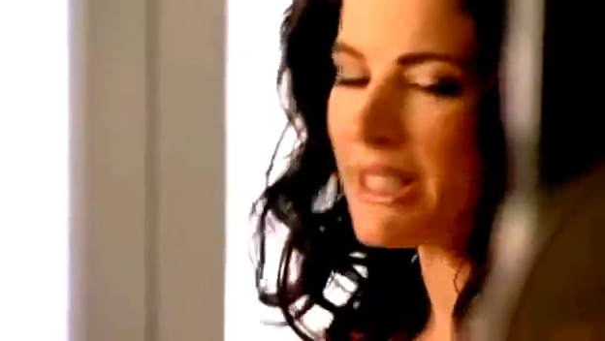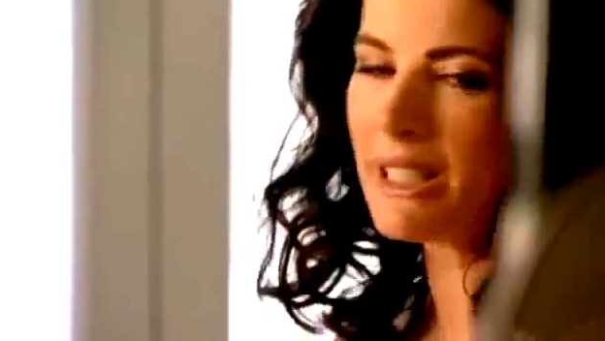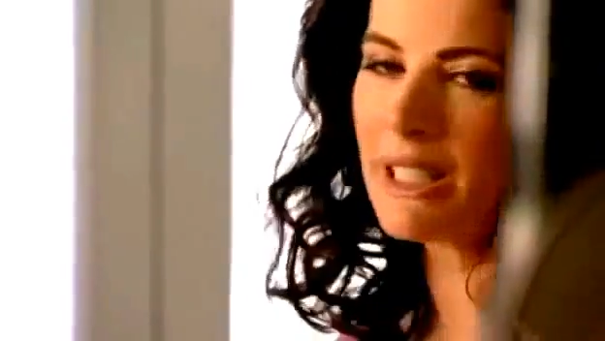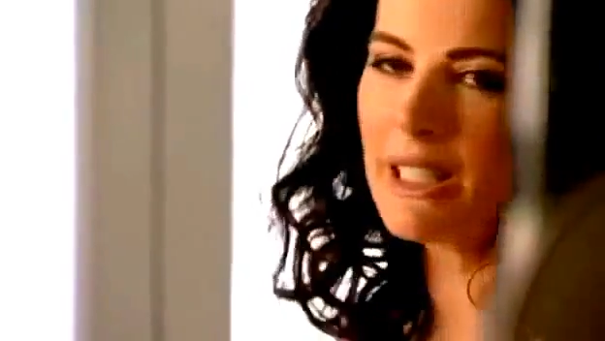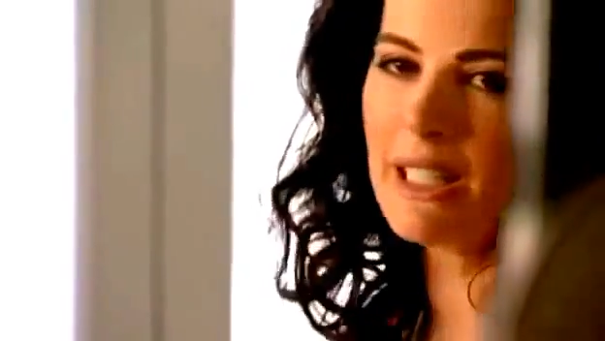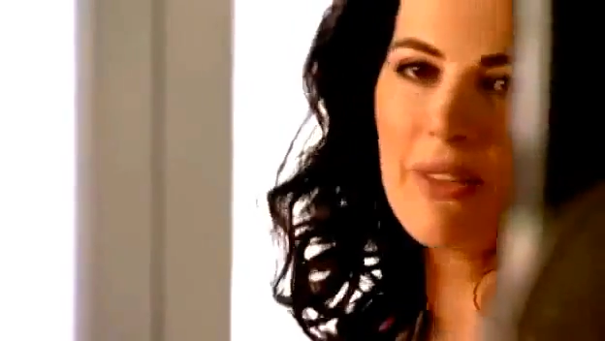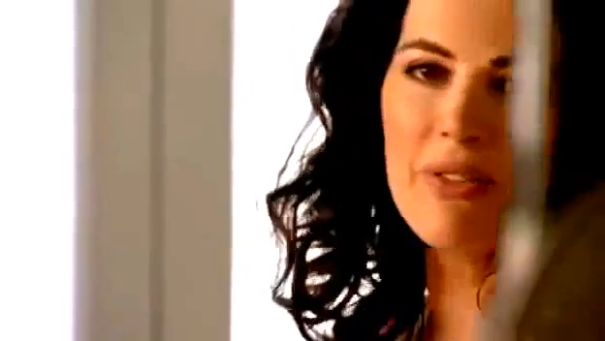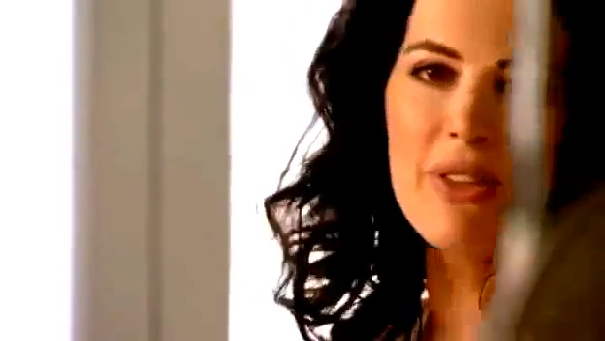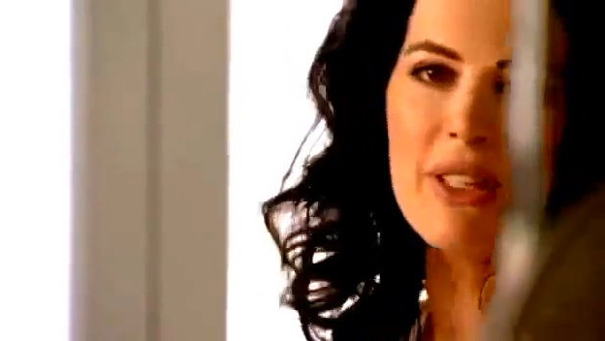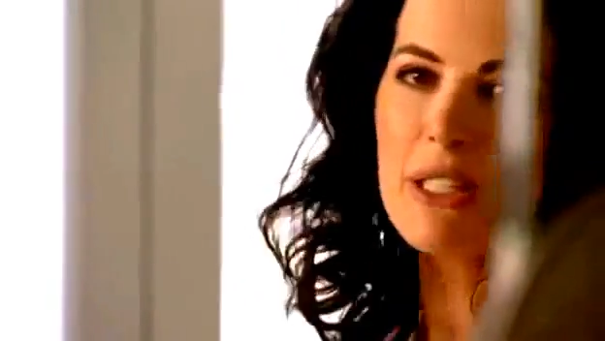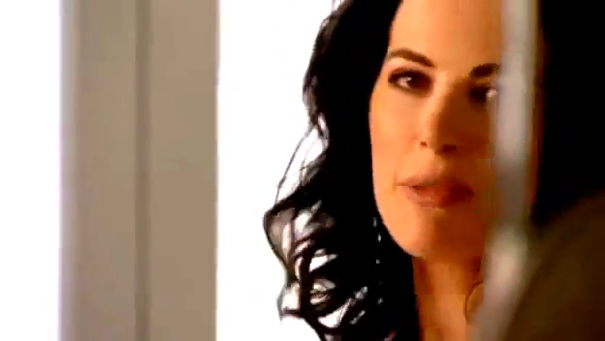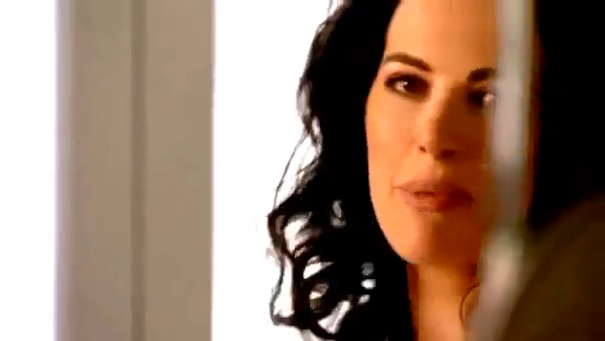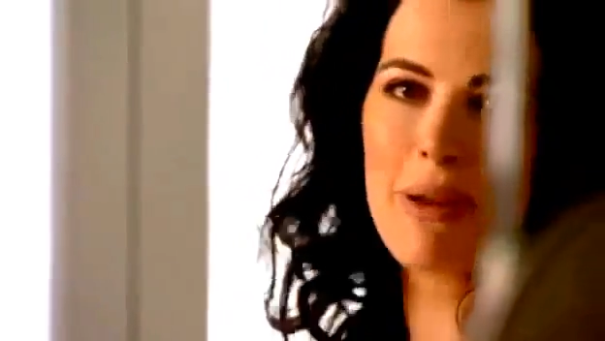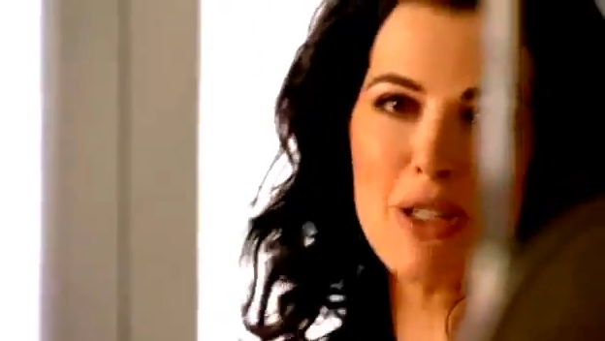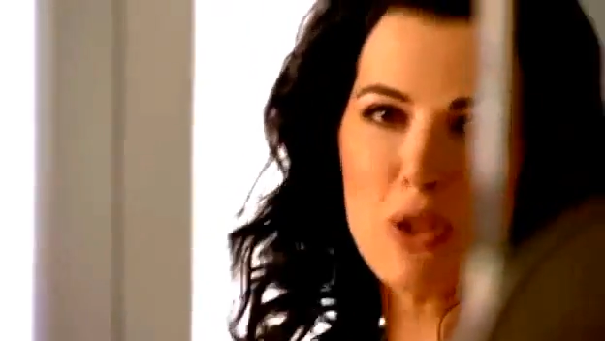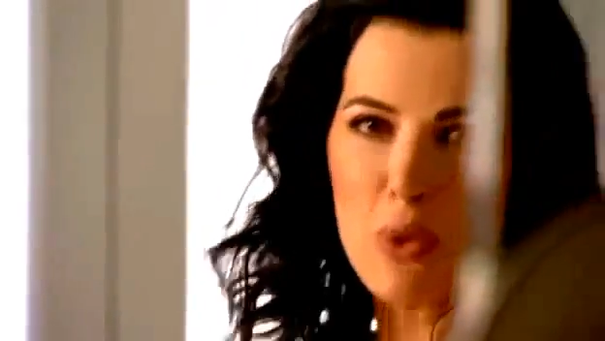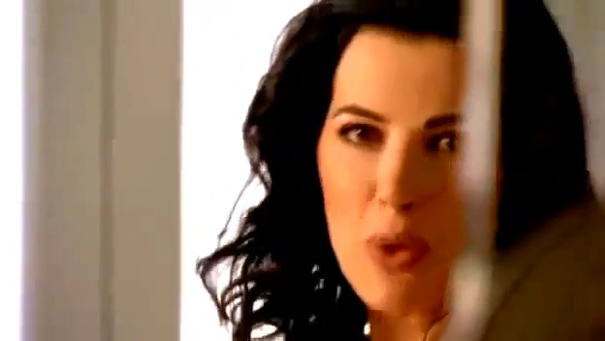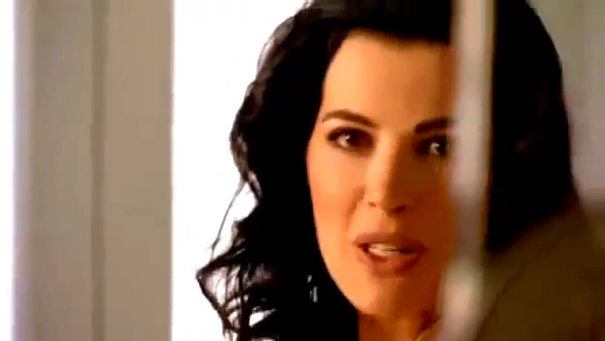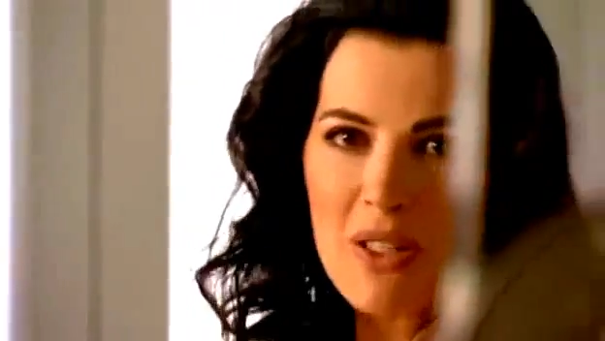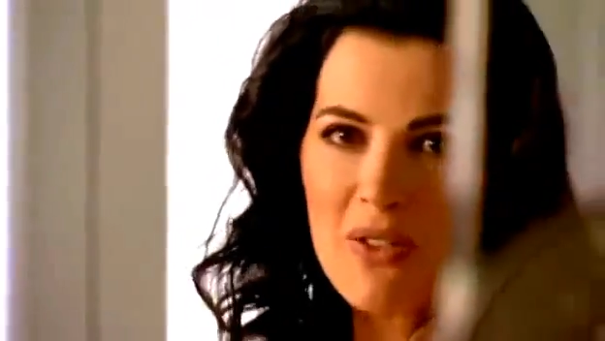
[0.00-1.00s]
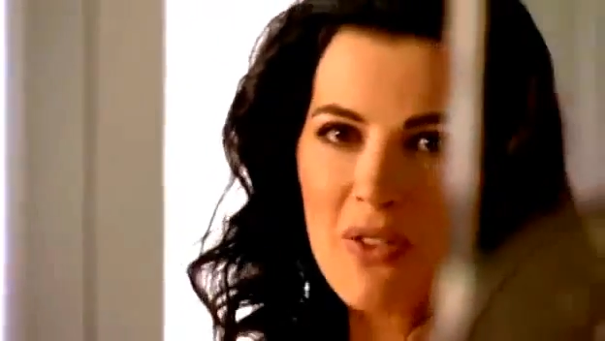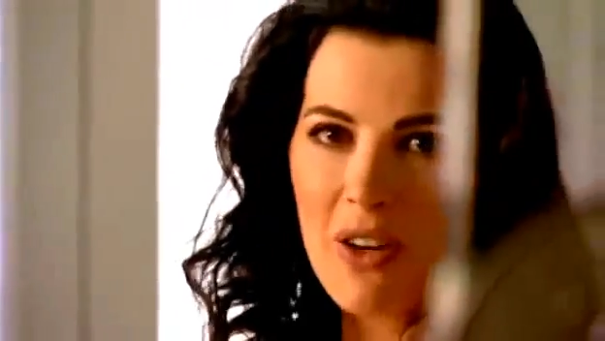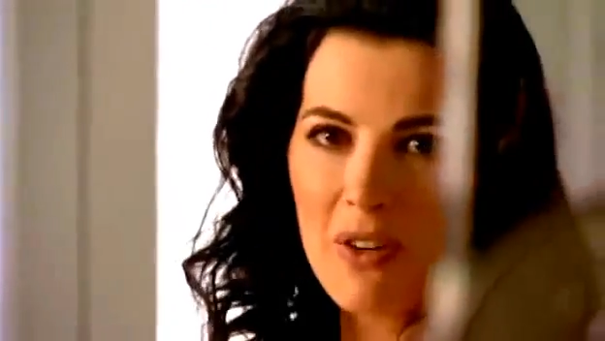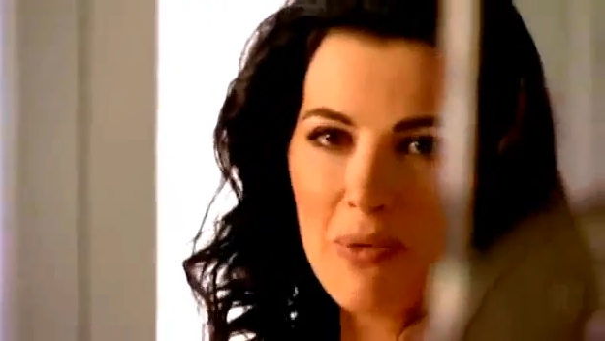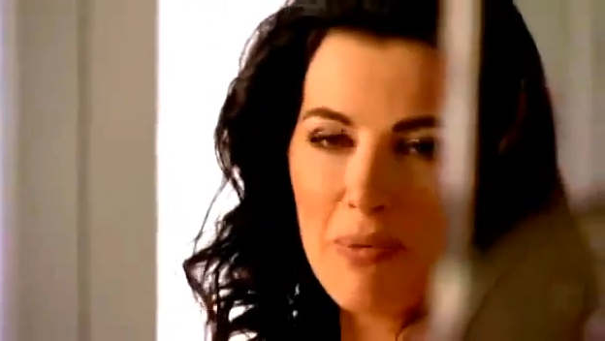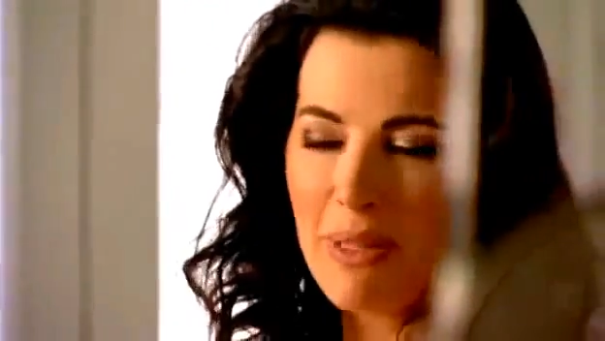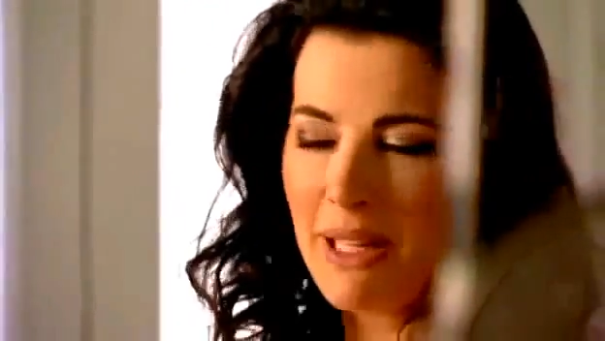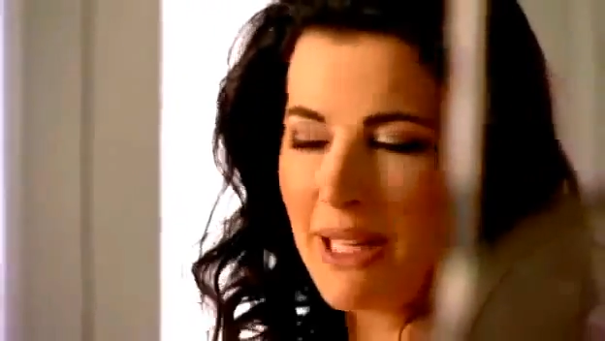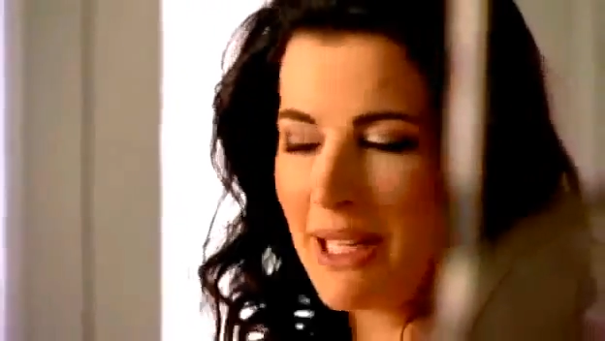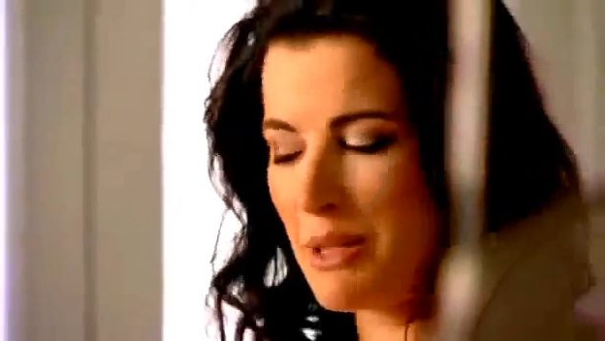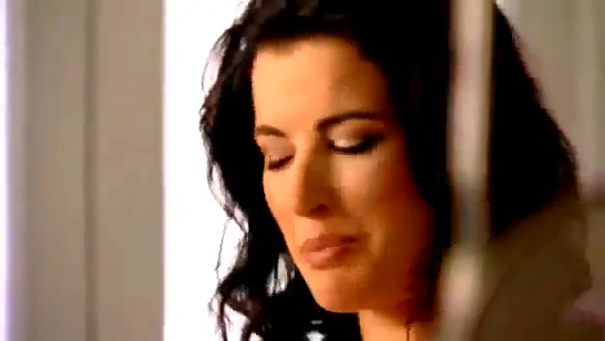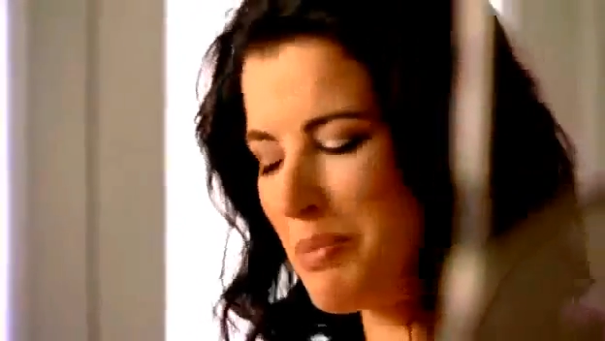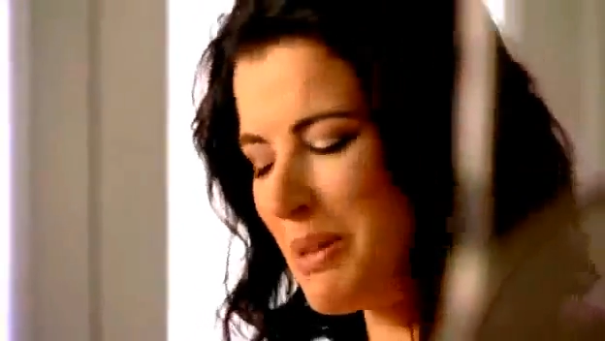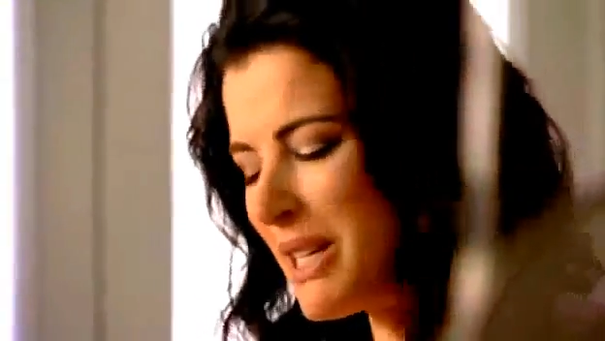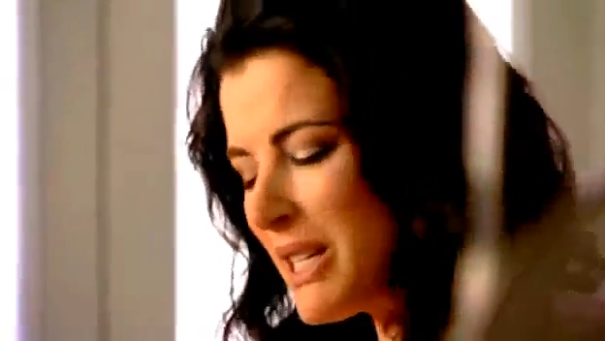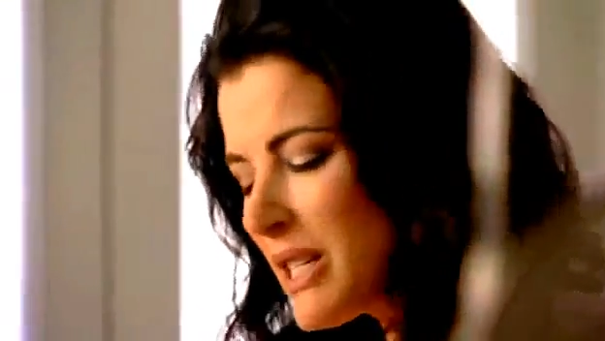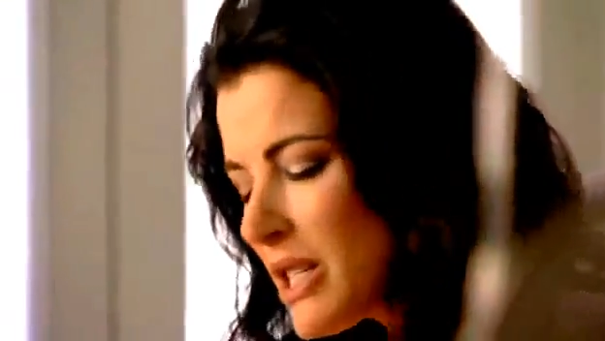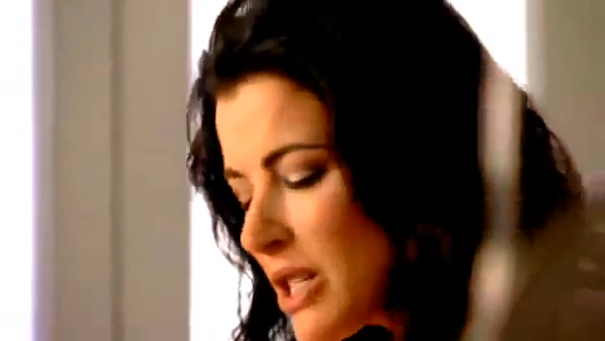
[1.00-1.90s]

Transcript: give this about 25 minutes, but it